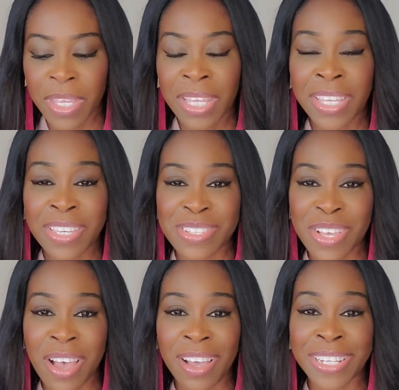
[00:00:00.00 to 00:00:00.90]
He is
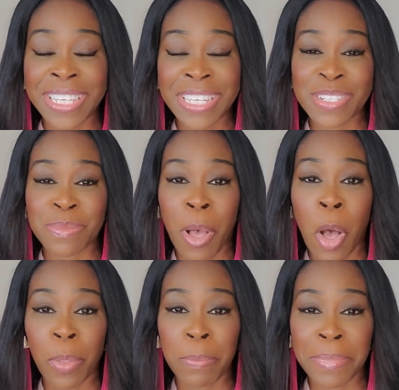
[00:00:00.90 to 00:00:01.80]
God. He is
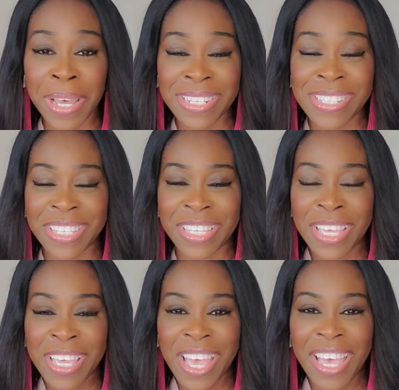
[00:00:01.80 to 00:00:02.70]
Almighty,
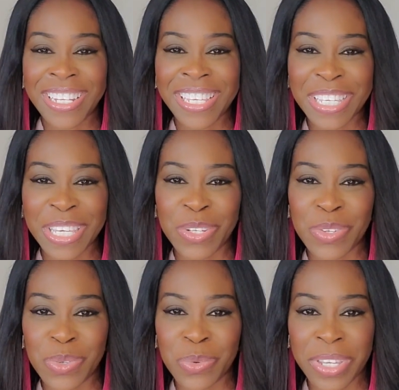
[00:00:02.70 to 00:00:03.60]
and He
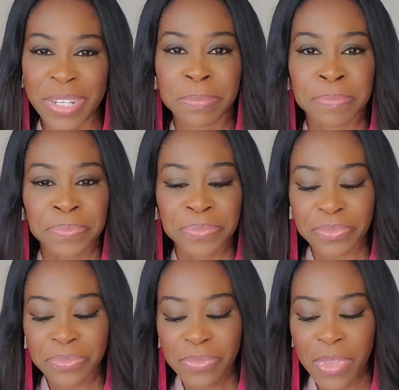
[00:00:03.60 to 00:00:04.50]
can do it.
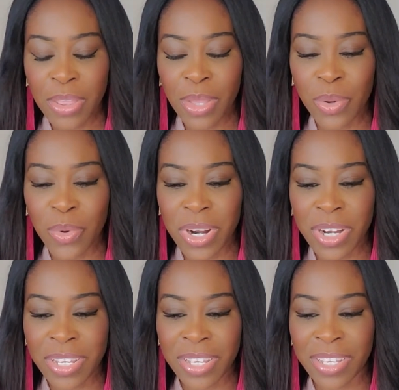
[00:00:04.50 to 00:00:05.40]
The
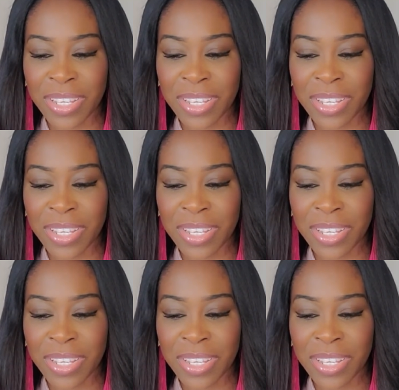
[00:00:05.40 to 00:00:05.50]
Lord